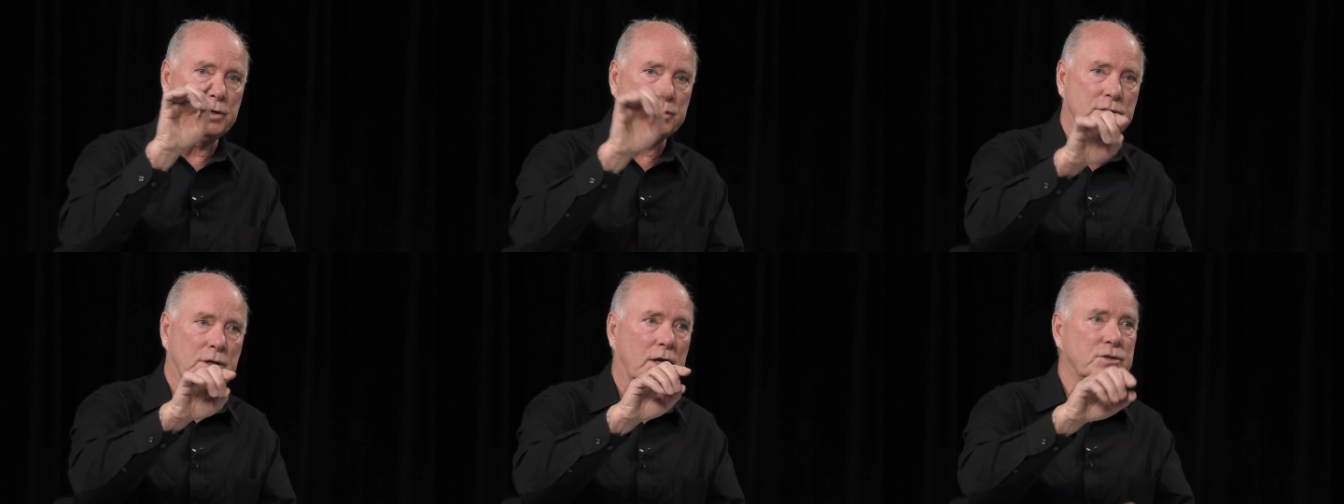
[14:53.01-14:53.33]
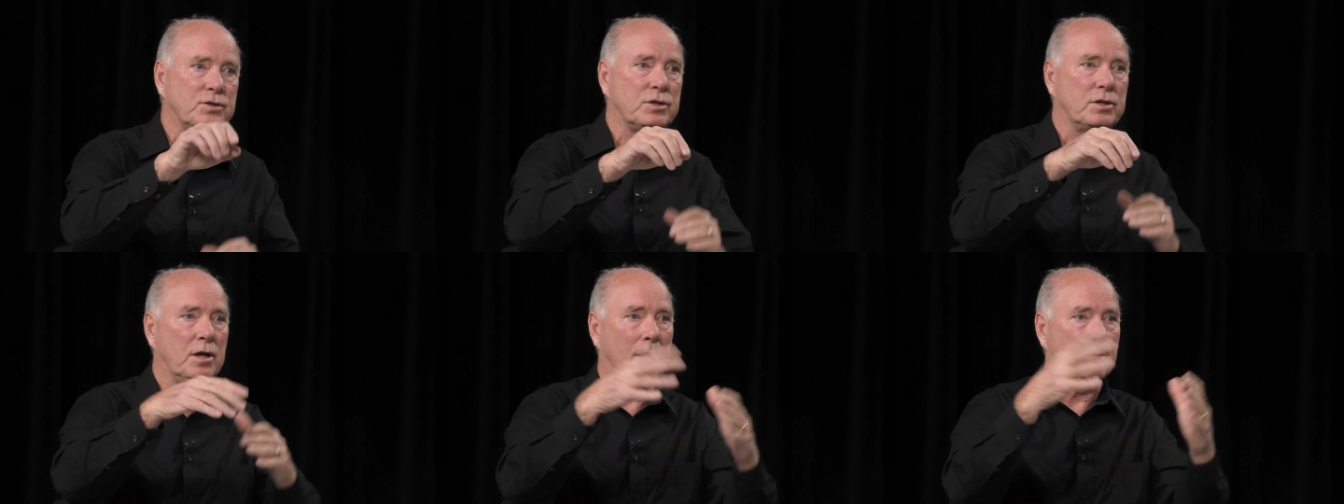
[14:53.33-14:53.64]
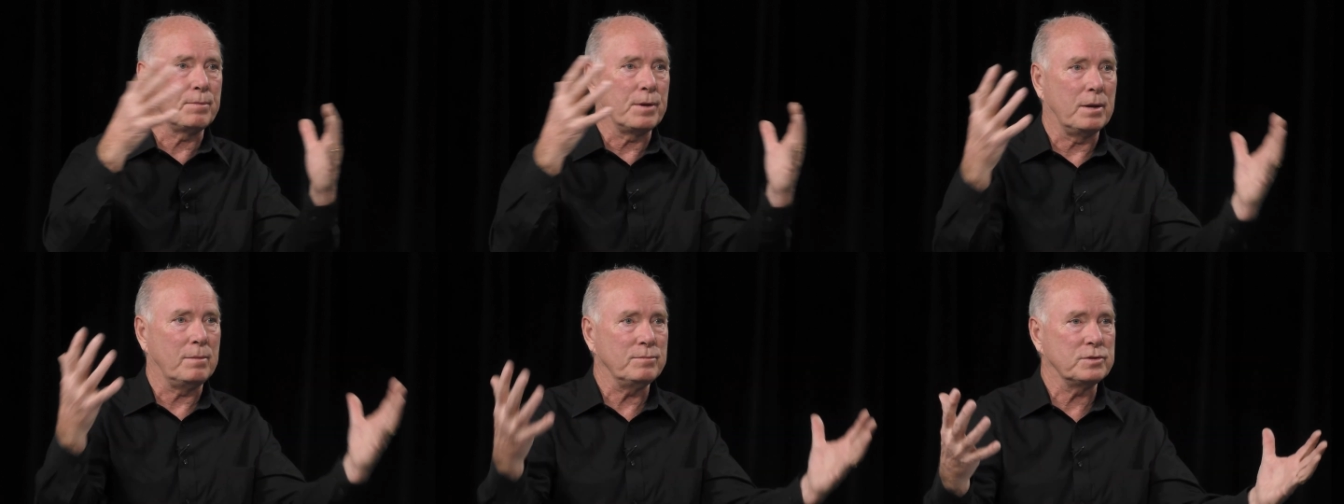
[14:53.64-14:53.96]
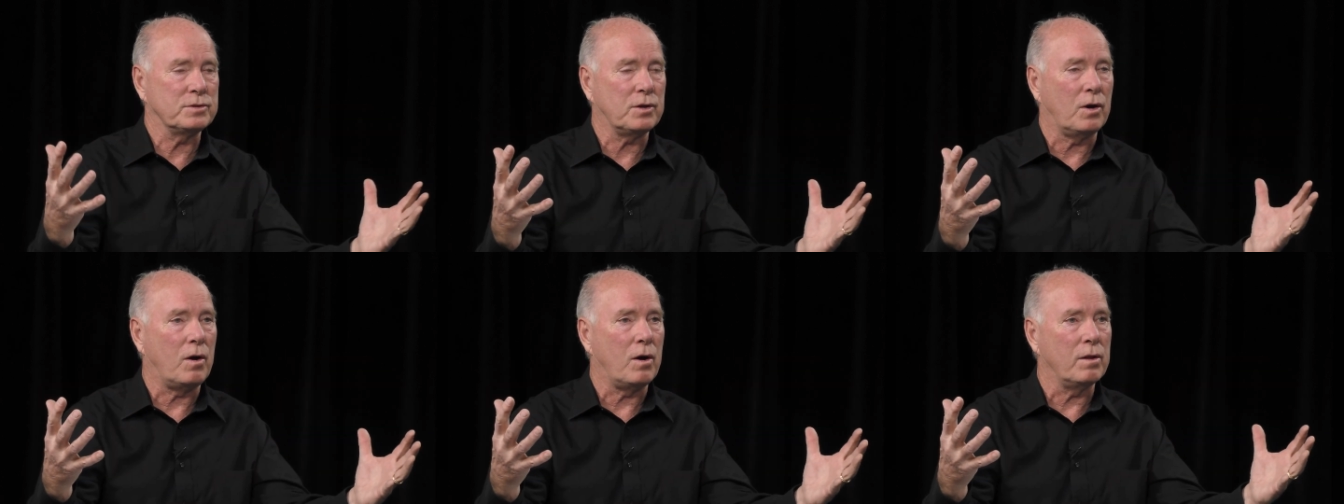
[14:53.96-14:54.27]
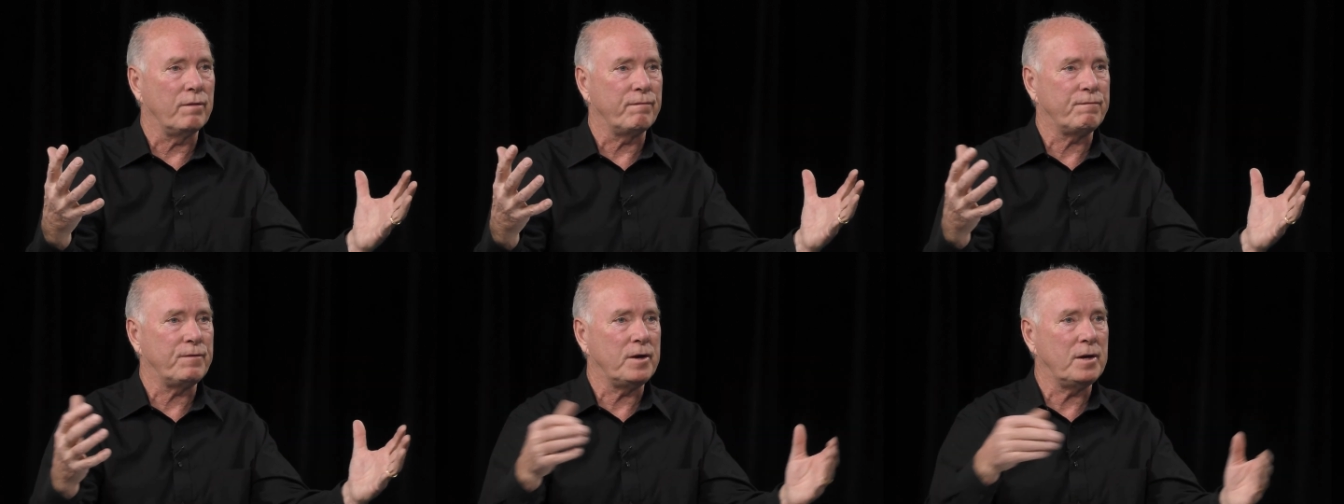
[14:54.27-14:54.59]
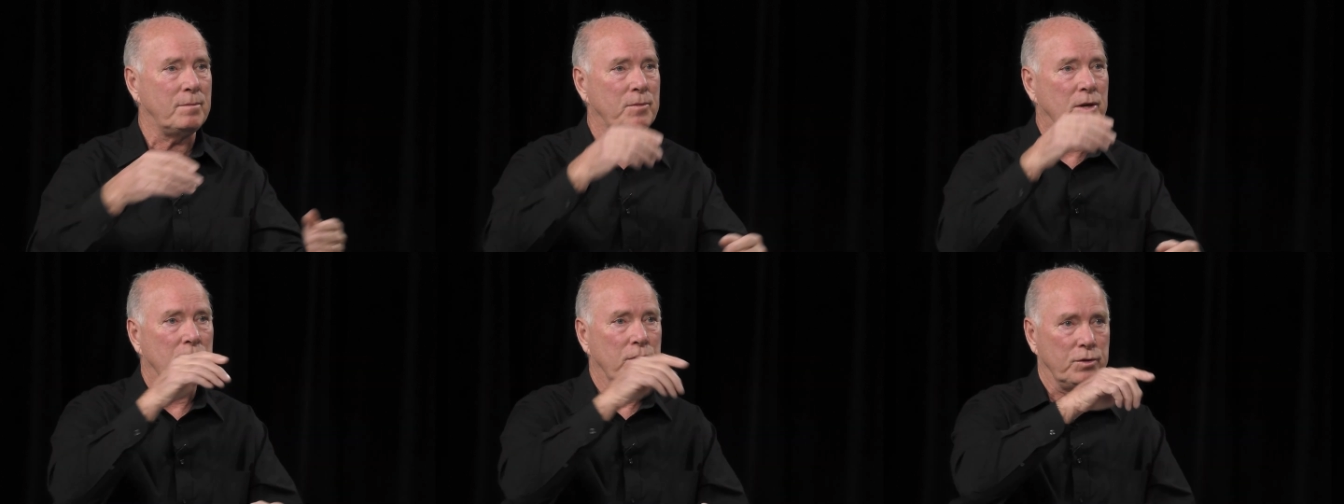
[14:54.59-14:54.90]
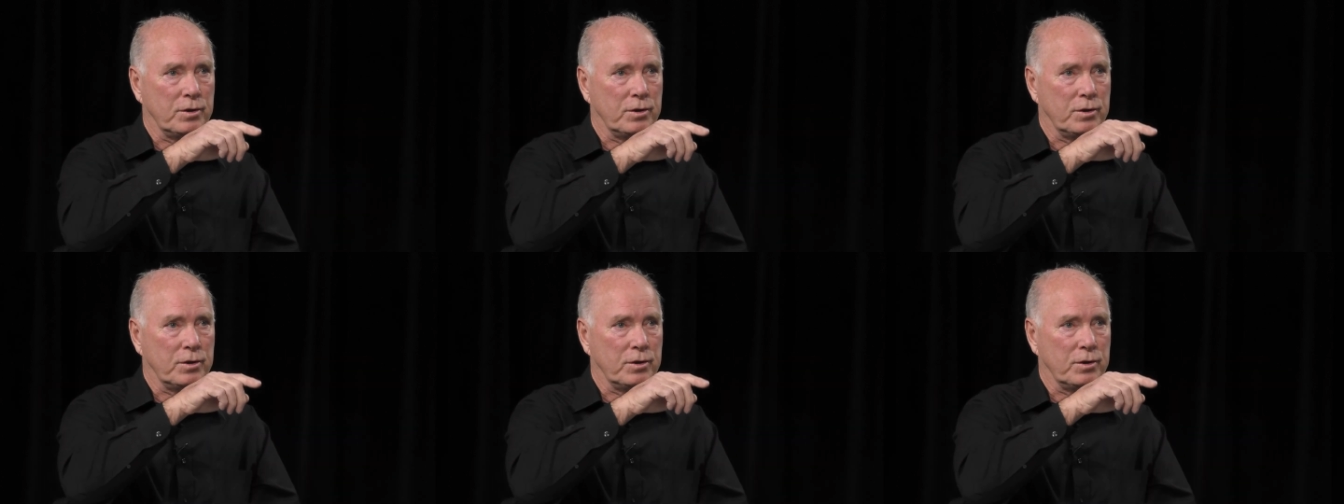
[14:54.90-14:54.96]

you touch it, up comes the Hall of Fame,